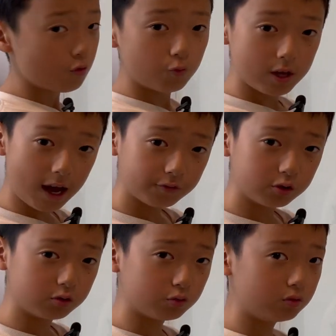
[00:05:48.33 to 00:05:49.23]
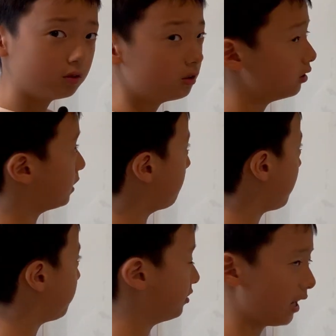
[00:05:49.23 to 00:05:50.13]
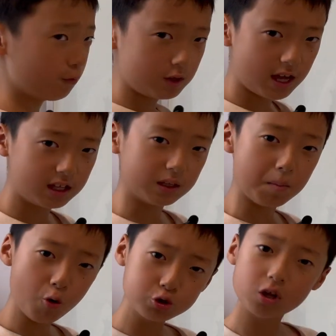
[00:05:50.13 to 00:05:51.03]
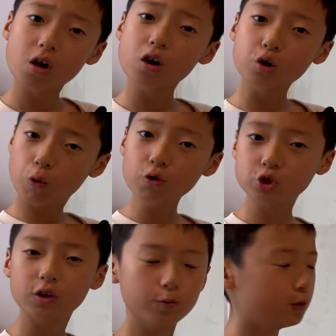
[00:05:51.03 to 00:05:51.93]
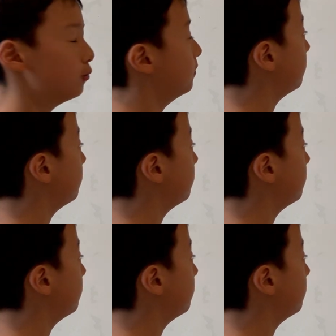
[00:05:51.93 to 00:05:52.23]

we have to do the method that we hate the most, quotient rule.